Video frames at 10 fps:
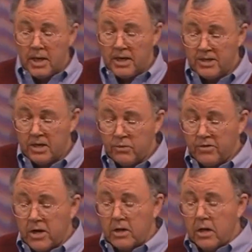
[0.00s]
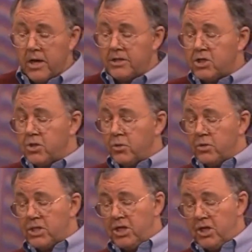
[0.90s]
And then we've got lines
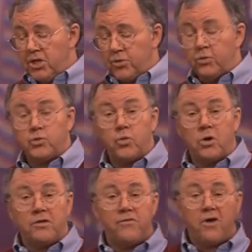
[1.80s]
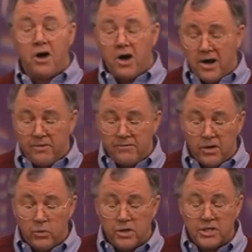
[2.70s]
13 through 25.
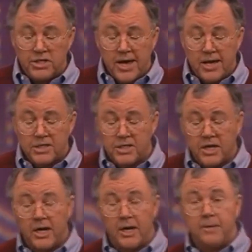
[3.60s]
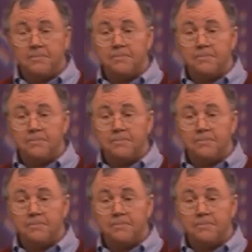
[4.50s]
And what does that say?